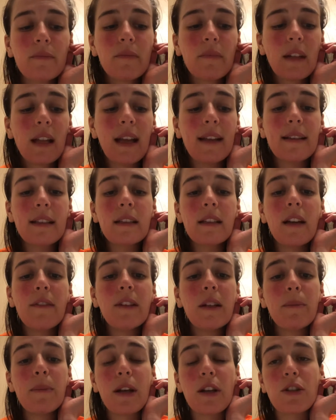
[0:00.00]
has a
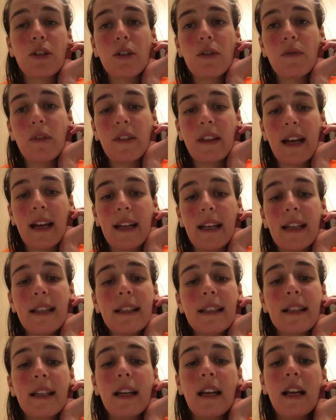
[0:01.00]
lovely picture of what that
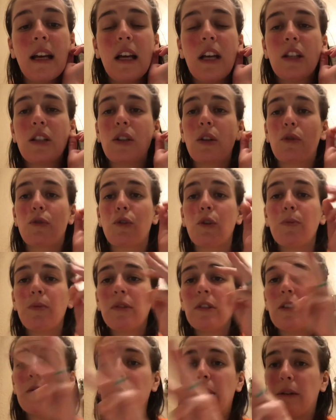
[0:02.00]
is. So triple
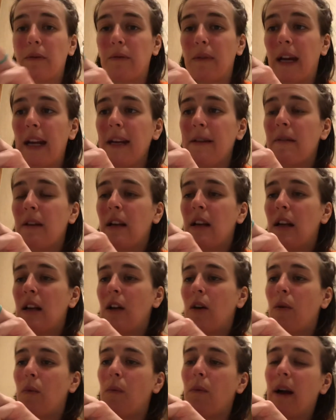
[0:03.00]
lumen, right?
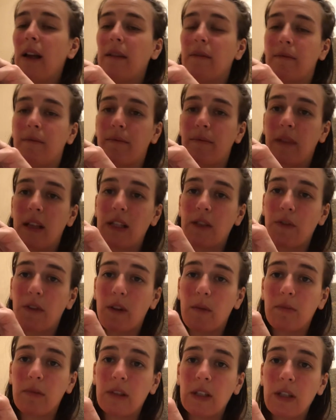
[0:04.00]
One is for
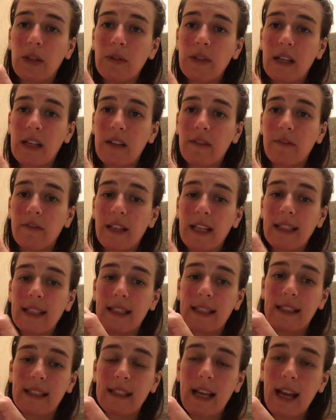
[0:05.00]
the balloon that inflates
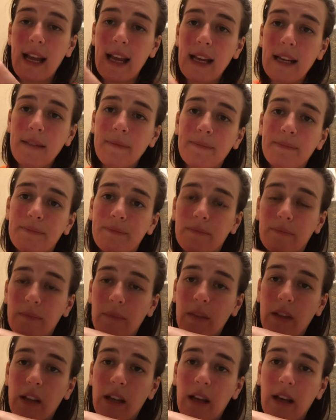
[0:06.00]
inside
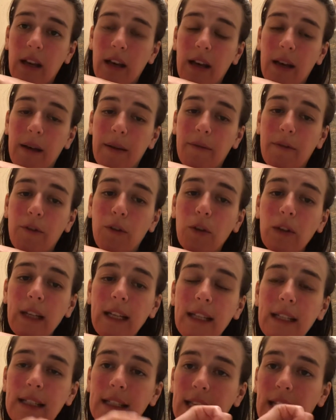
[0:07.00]
the Foley
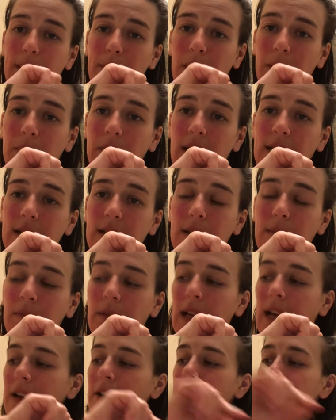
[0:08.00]
to keep it in place in the
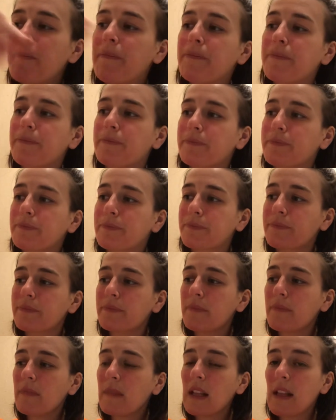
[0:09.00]
bladder.
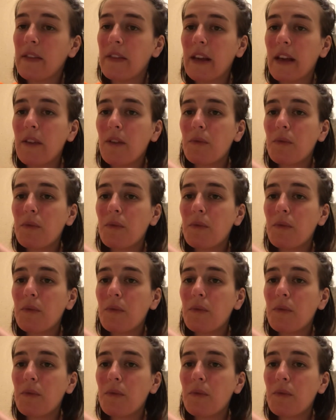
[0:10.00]
The other